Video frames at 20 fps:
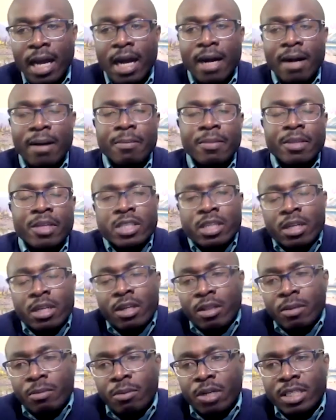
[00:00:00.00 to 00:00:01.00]
Um, there's
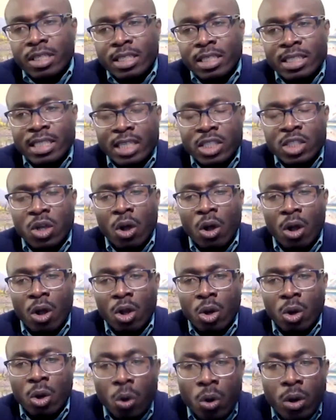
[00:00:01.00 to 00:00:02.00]
another process that's
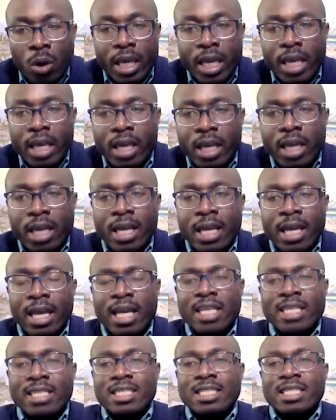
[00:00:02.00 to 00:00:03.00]
called coking,
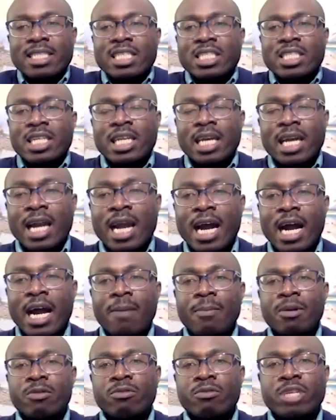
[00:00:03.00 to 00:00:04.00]
and it's essentially a
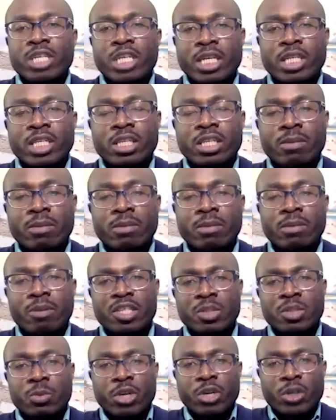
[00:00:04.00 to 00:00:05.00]
carbon rejection
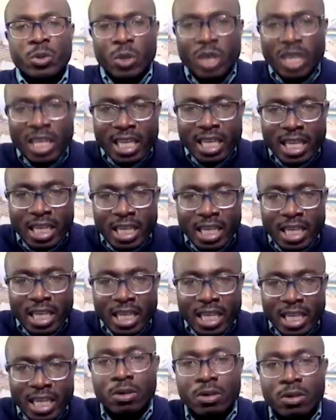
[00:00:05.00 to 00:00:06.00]
process where you
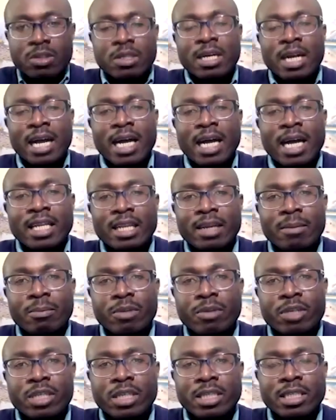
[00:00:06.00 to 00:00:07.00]
heat you know to high
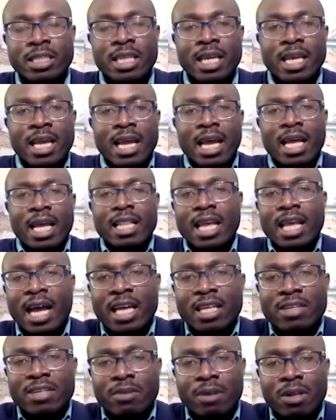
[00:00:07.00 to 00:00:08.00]
temperatures, and the
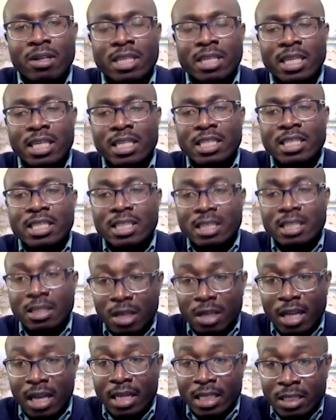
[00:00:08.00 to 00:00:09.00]
asphaltenes
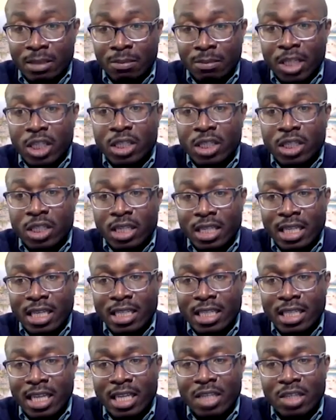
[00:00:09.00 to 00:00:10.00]
especially
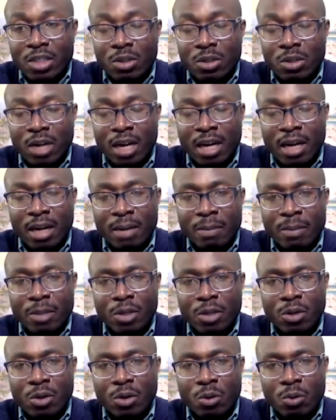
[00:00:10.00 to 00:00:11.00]
they tend to uh,
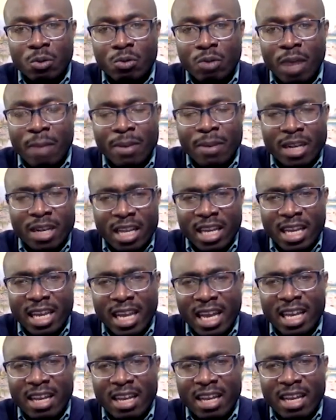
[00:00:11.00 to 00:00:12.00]
you know rapidly
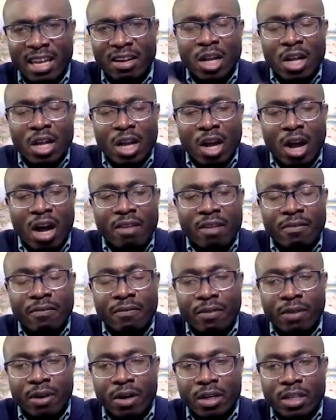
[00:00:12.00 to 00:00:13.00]
kind of
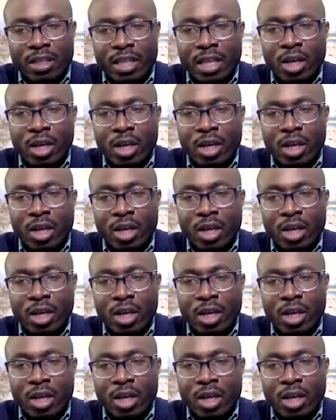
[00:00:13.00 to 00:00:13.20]
convert.